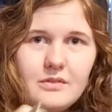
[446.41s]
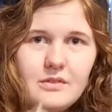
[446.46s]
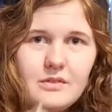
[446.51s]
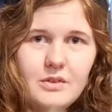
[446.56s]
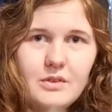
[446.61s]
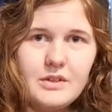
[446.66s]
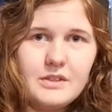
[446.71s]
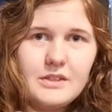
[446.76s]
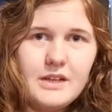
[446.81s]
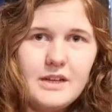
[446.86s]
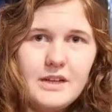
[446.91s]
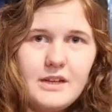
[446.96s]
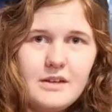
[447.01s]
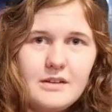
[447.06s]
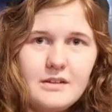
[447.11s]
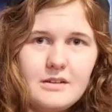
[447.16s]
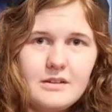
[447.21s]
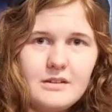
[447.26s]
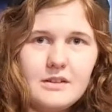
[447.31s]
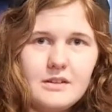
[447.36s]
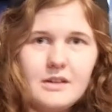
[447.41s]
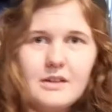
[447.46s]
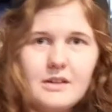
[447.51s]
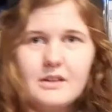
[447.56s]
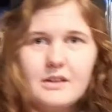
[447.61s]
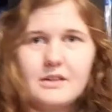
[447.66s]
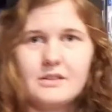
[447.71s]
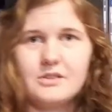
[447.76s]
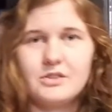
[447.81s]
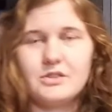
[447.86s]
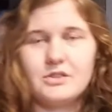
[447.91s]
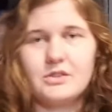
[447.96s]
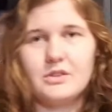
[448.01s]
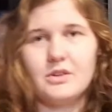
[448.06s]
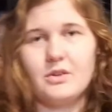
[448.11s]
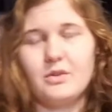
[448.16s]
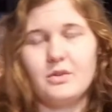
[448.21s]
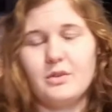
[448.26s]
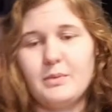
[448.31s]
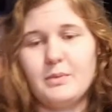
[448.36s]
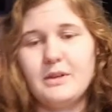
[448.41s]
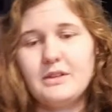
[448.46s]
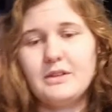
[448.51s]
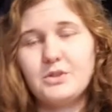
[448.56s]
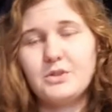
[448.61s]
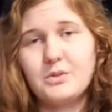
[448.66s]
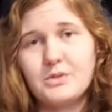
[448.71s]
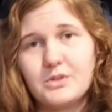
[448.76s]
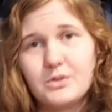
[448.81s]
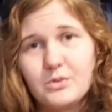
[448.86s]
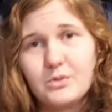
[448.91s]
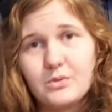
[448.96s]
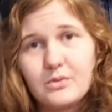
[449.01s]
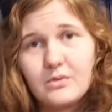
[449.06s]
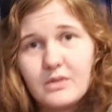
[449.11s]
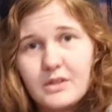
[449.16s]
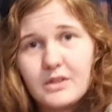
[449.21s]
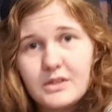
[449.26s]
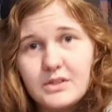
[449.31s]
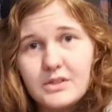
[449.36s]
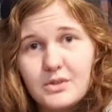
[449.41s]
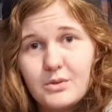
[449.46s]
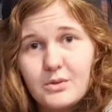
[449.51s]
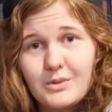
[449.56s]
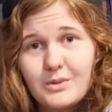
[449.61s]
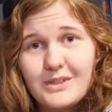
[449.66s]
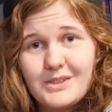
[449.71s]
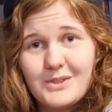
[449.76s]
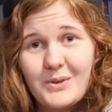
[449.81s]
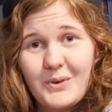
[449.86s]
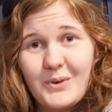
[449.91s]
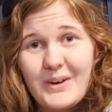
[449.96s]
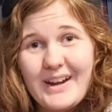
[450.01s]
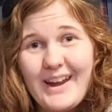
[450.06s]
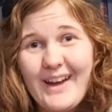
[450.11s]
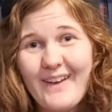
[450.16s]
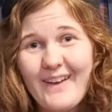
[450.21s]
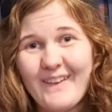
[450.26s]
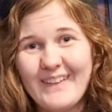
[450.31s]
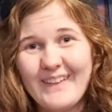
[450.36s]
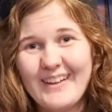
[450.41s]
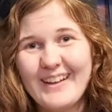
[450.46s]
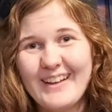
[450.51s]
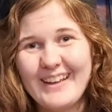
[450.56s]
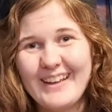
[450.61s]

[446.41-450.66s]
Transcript: You can take it. So the Pikachu is Kure's toy now.